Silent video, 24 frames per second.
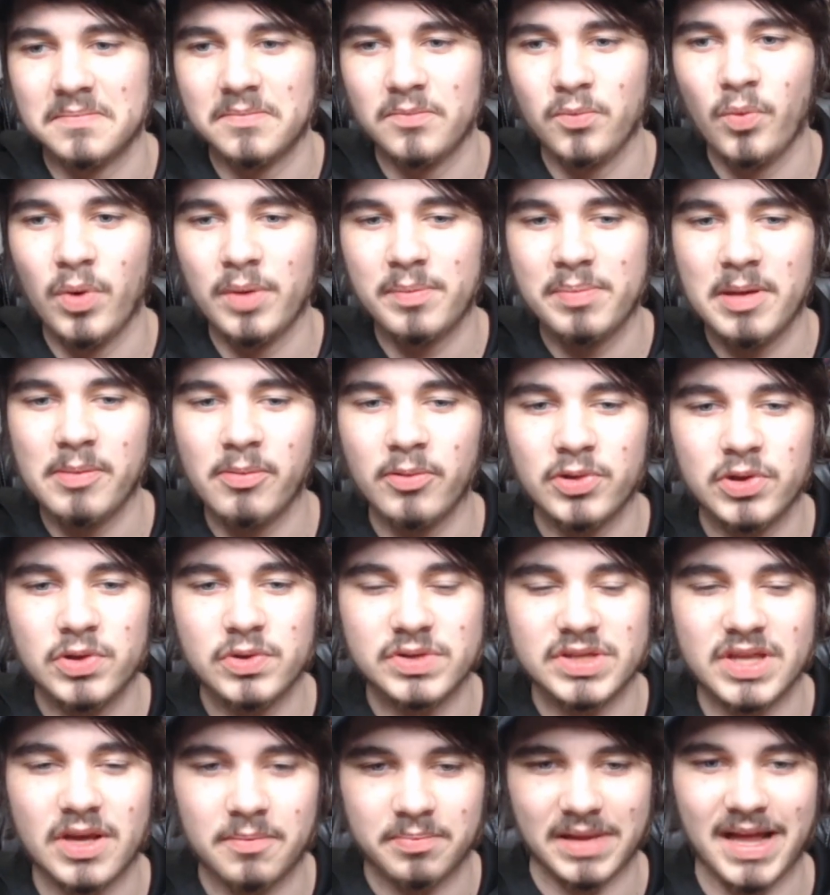when people
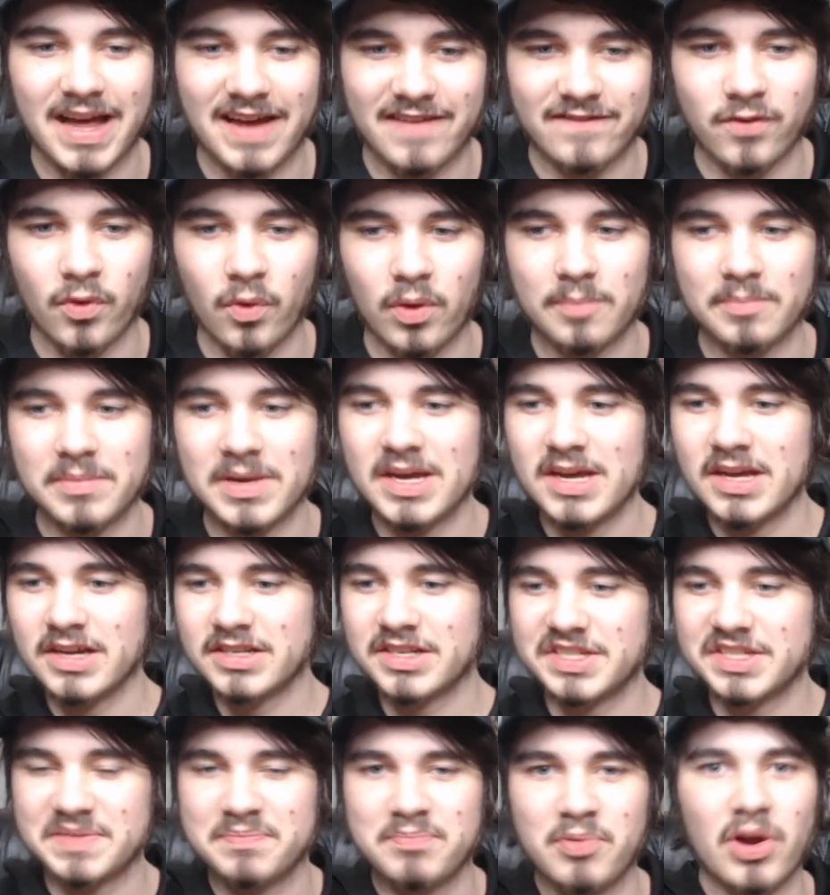use their platform
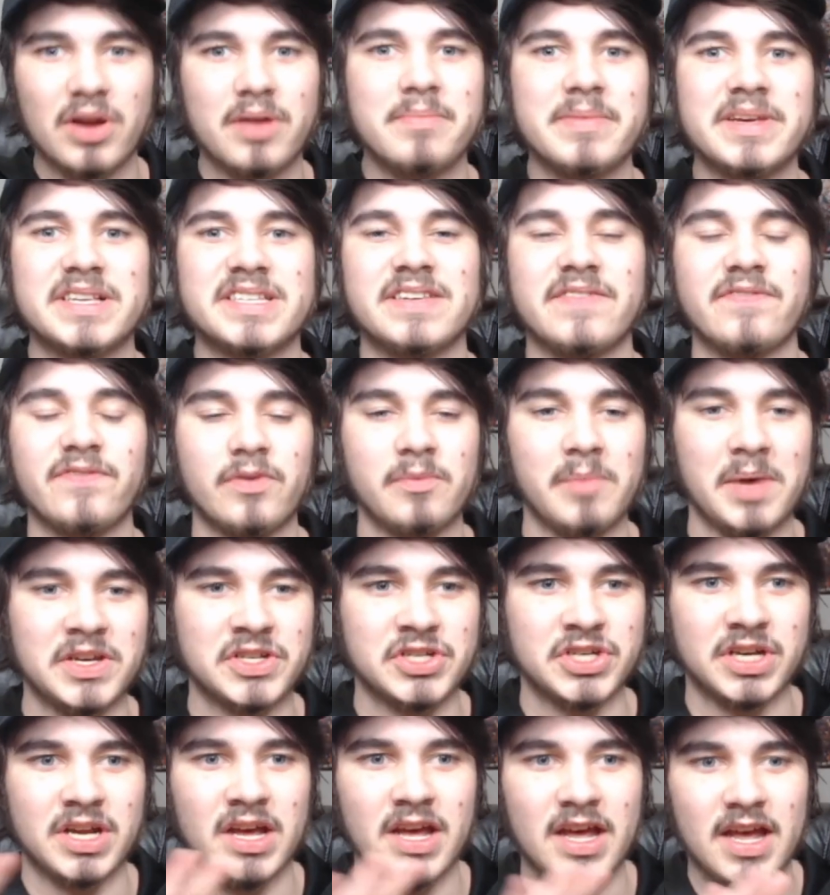to spread
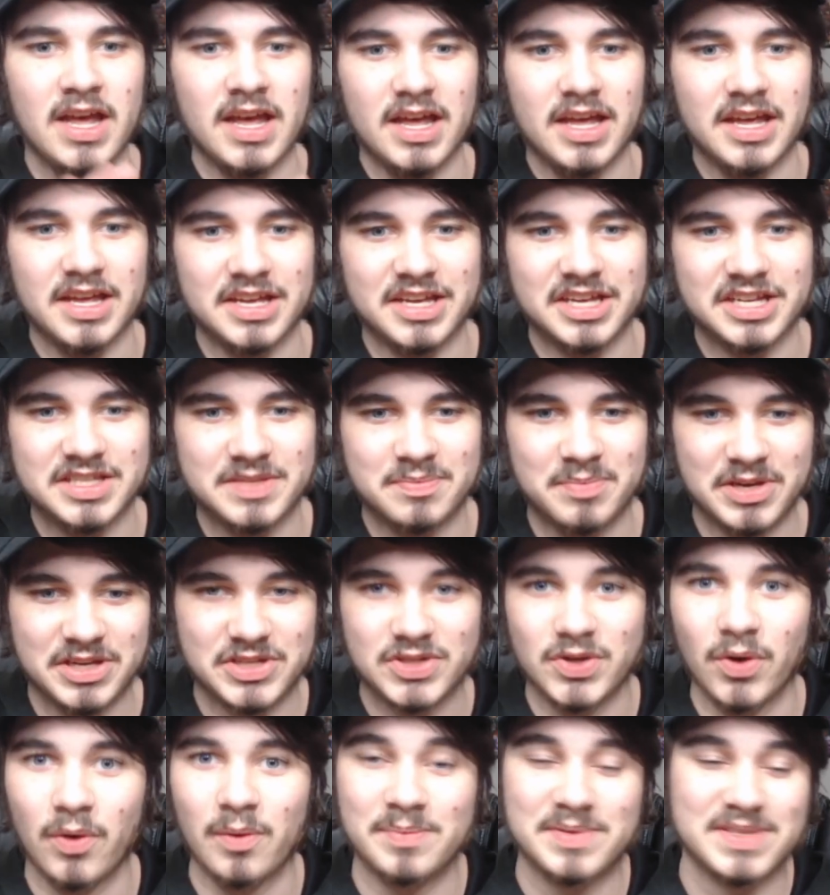misinformation, it gets me
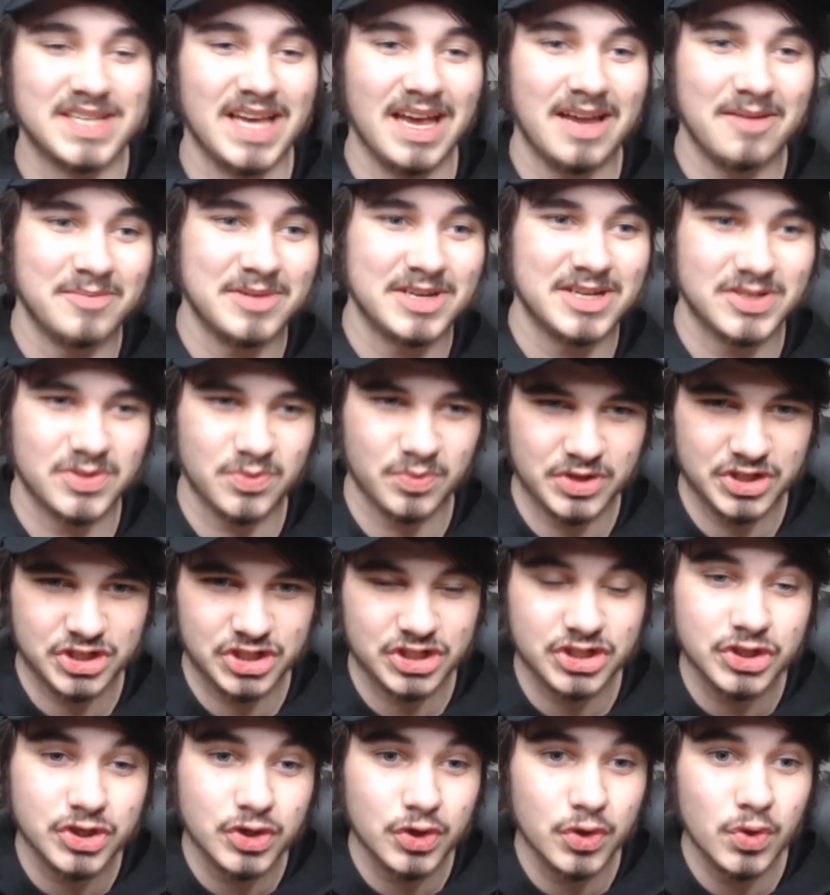so upset because we
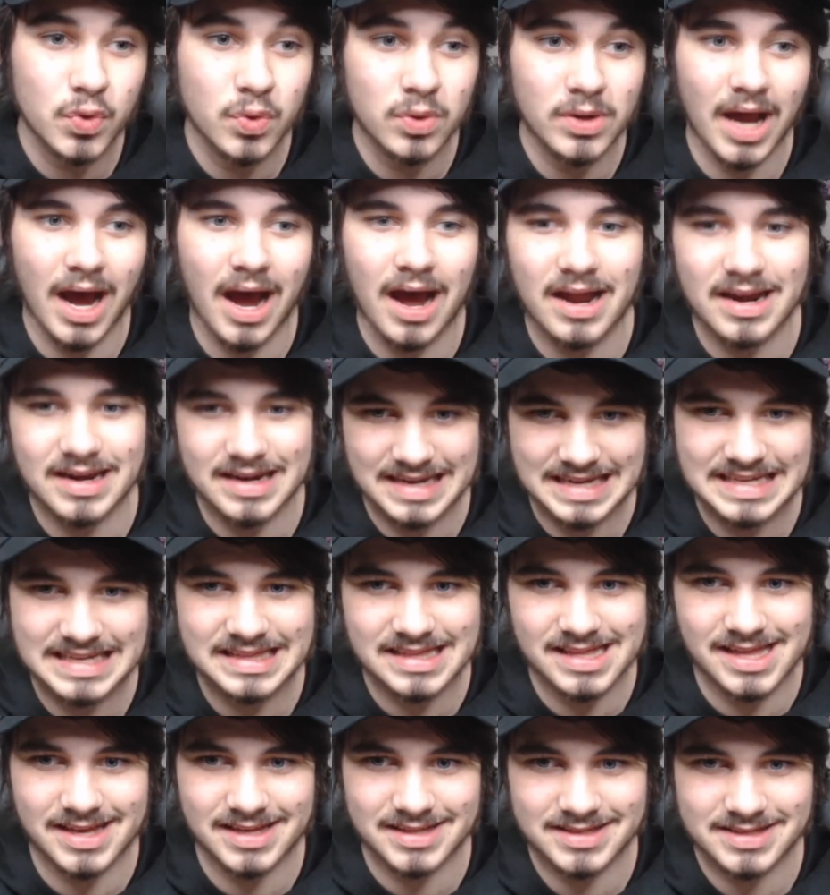just do not
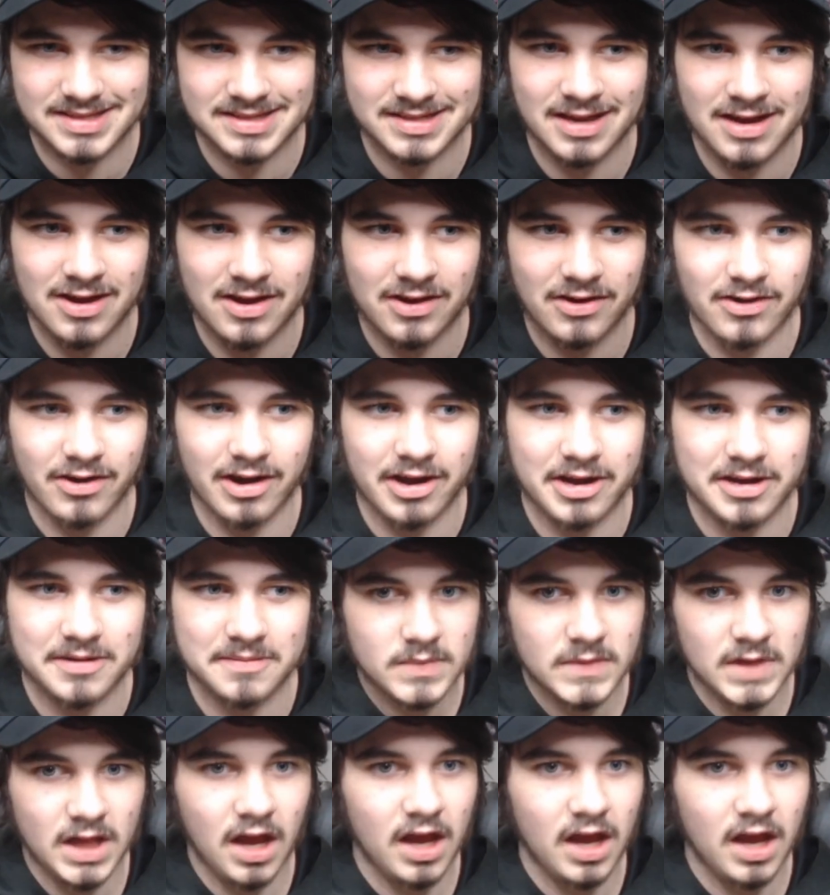need this, right?